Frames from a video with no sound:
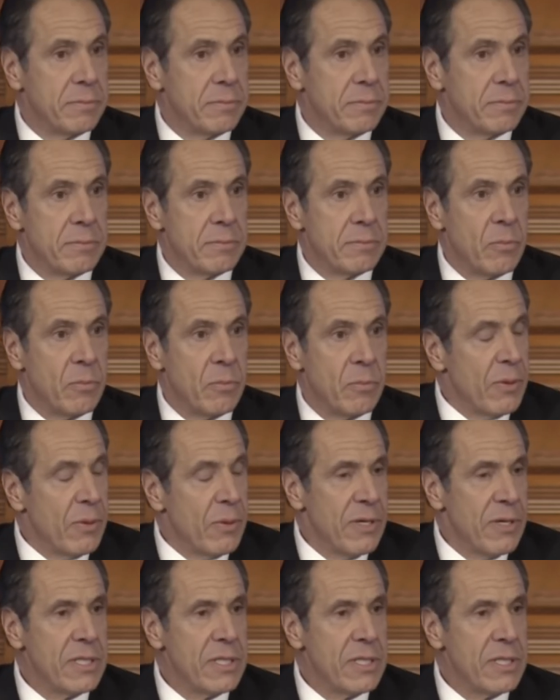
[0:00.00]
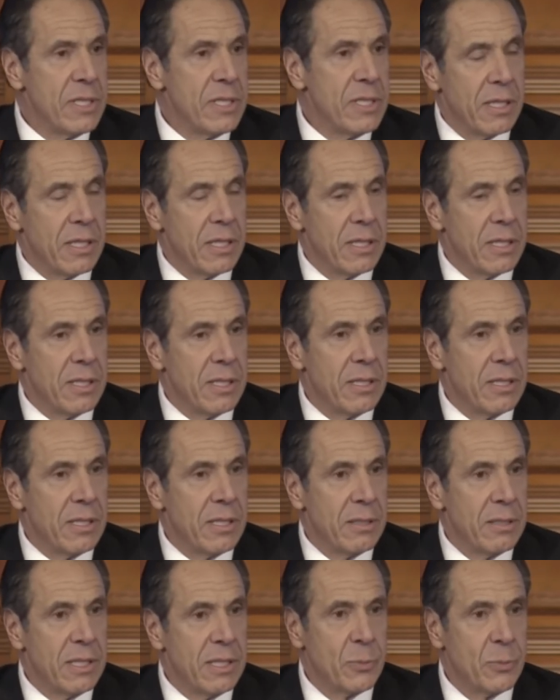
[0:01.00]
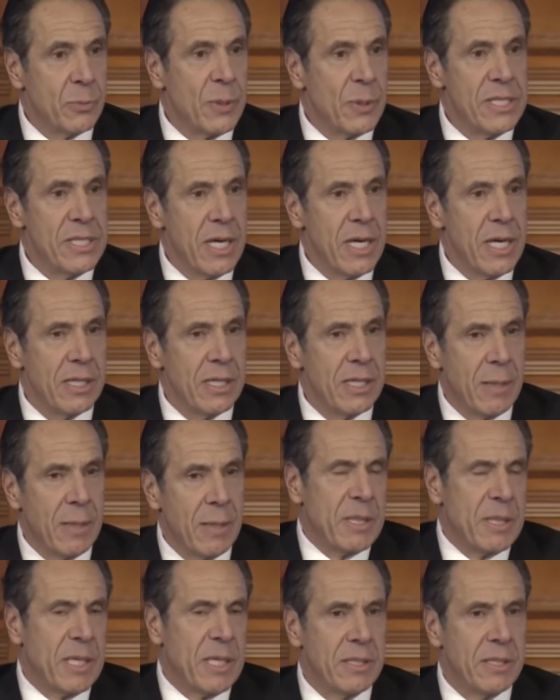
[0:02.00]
What if I said that? That's what he's saying. I'm done.